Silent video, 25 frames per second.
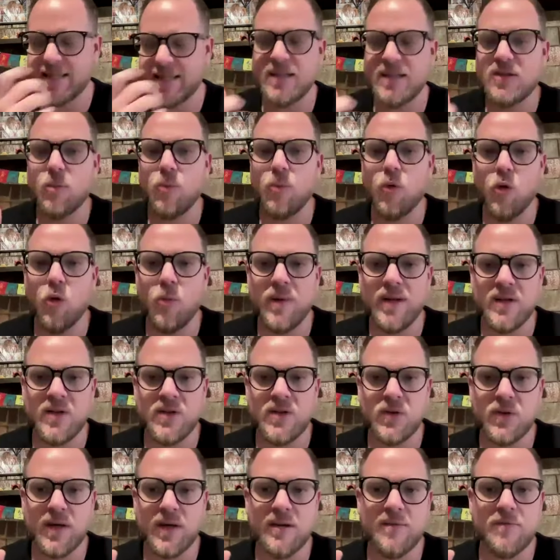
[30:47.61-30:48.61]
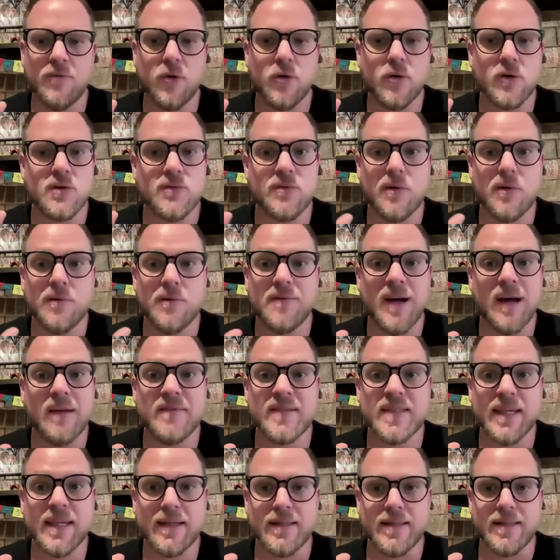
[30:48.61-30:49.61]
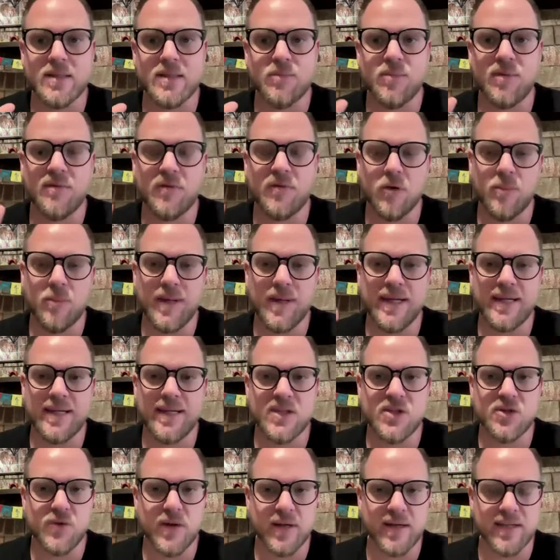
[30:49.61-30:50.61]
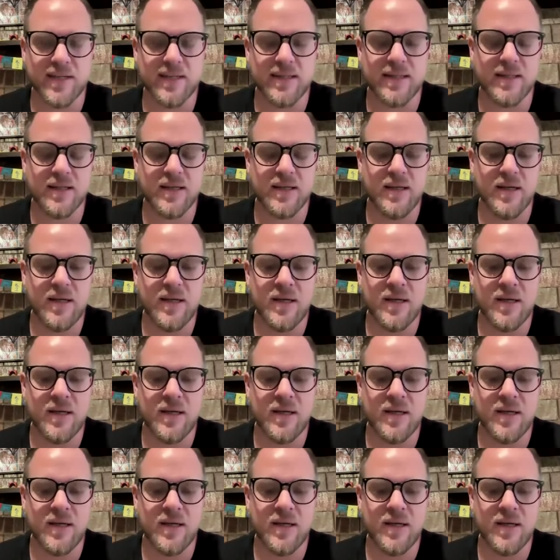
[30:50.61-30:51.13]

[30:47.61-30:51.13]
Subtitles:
say at the moment you can focus for 5 seconds before being distracted.